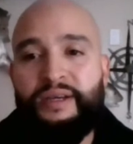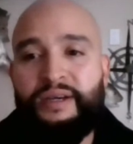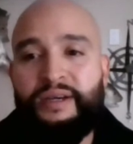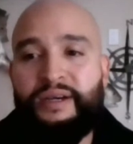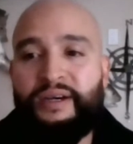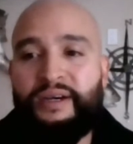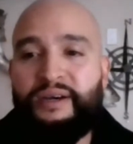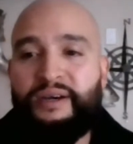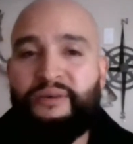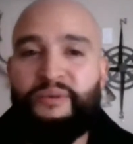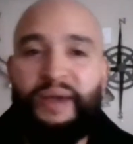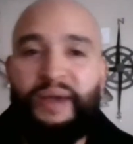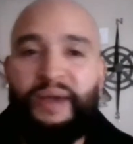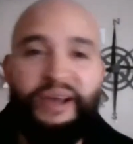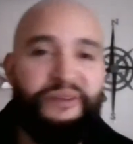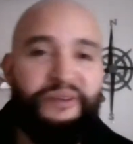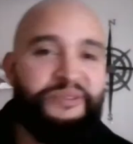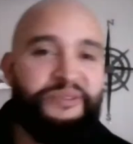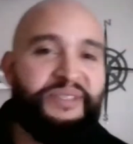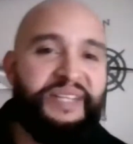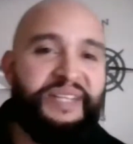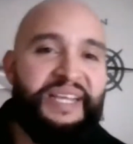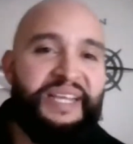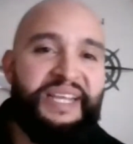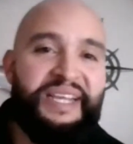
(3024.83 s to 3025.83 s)

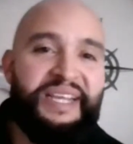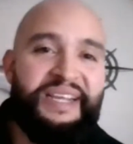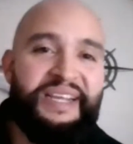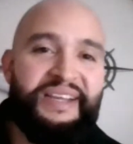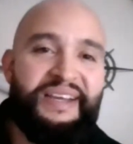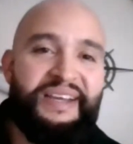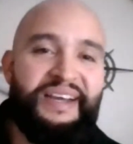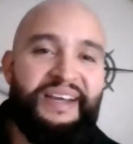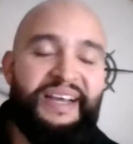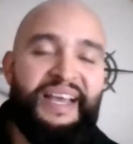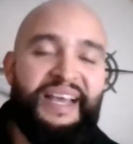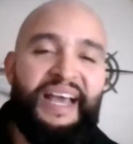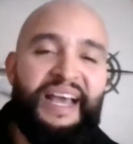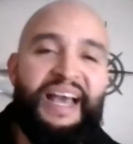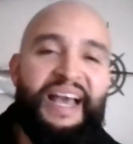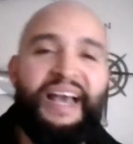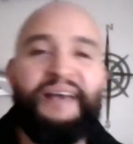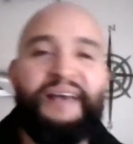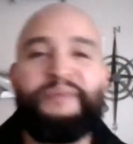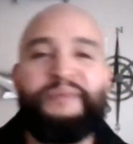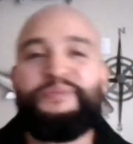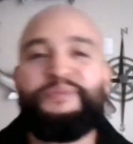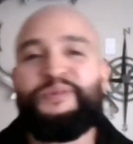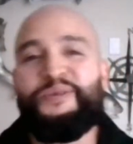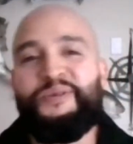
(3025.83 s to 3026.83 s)
Rattlesnake, I
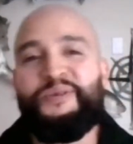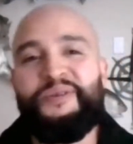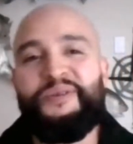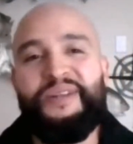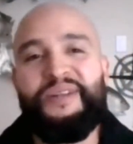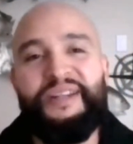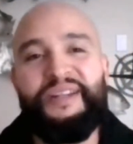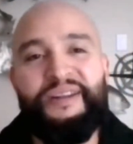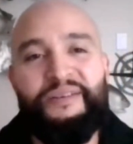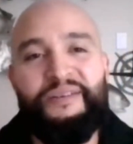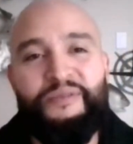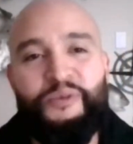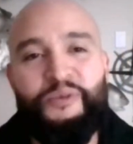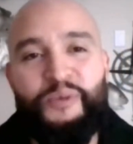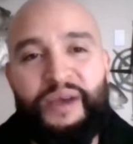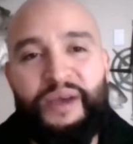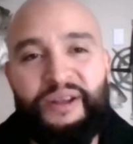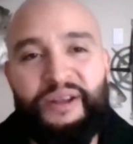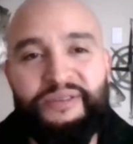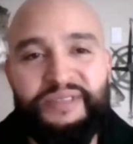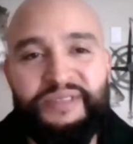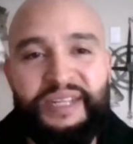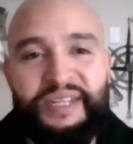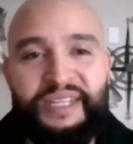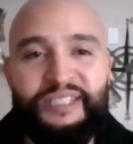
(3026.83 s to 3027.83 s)
absolutely love the
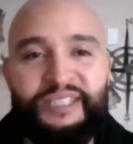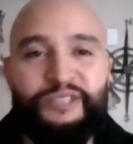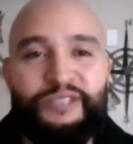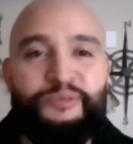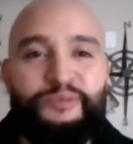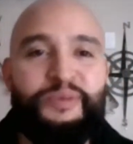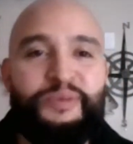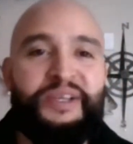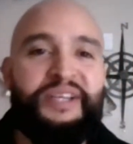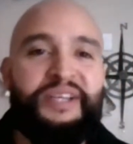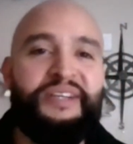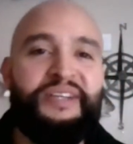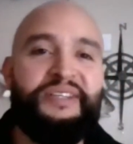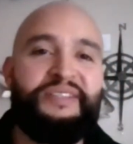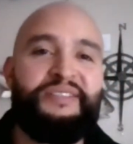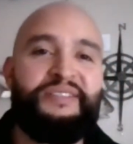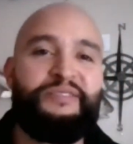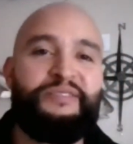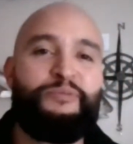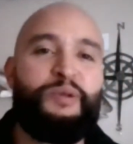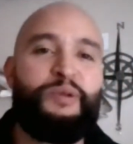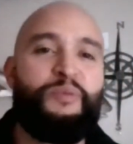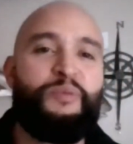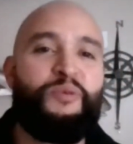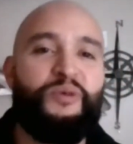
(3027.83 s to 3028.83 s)
rattlesnake just
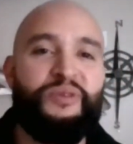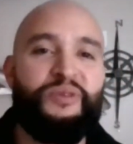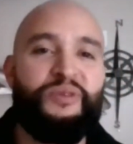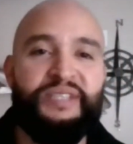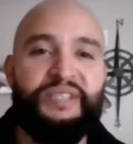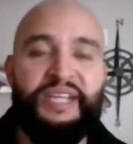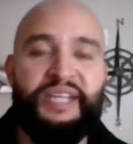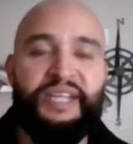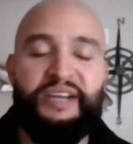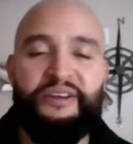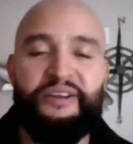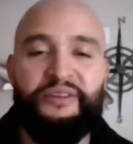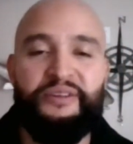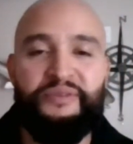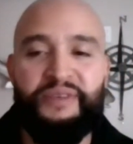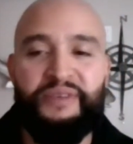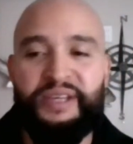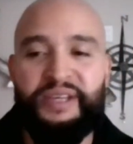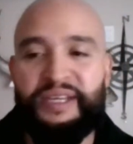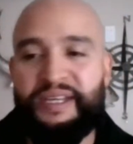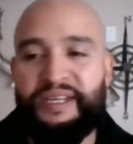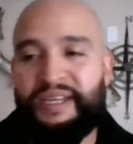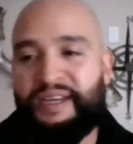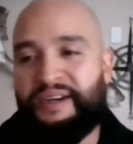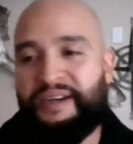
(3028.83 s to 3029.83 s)
because people are scared of
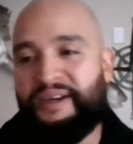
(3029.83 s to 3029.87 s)
it.